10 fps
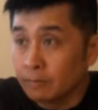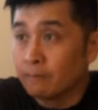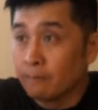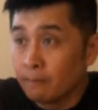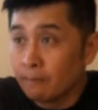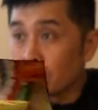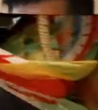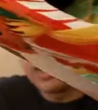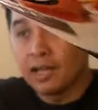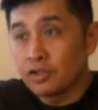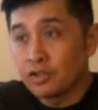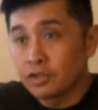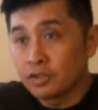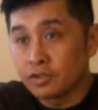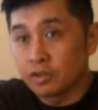Well, for so many
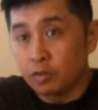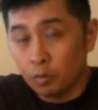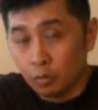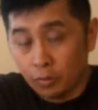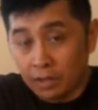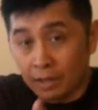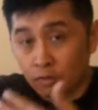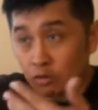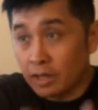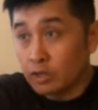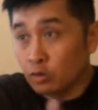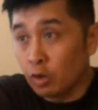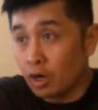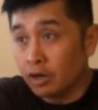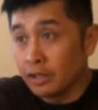years, we have tried so
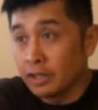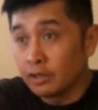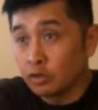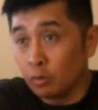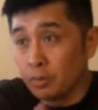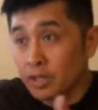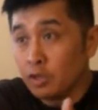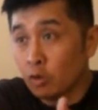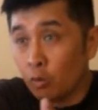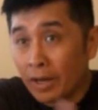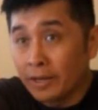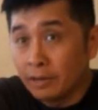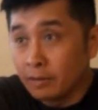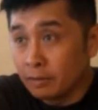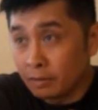hard to be
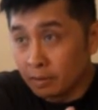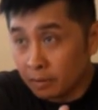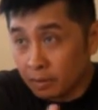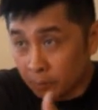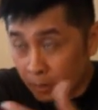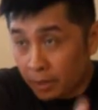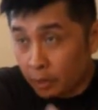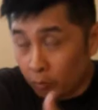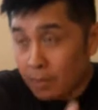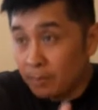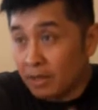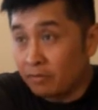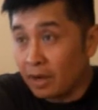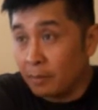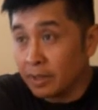one big
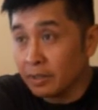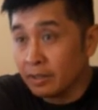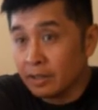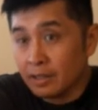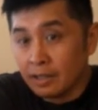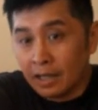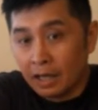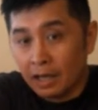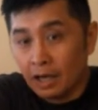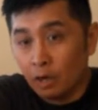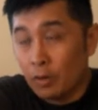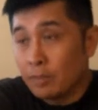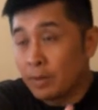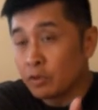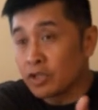family.
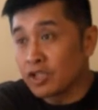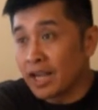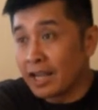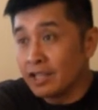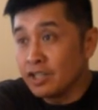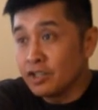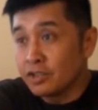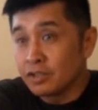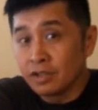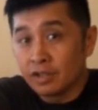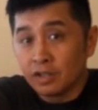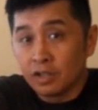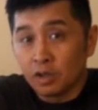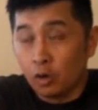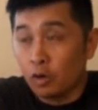When people say Chinese
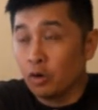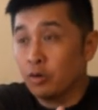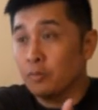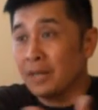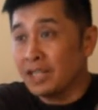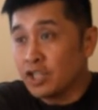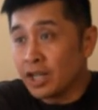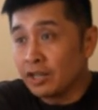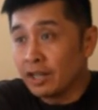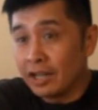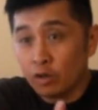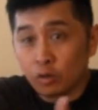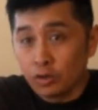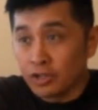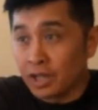or Malaysian, I
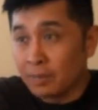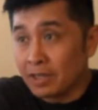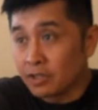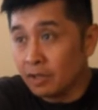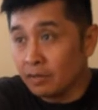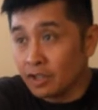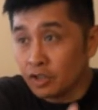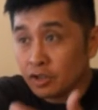don't consider myself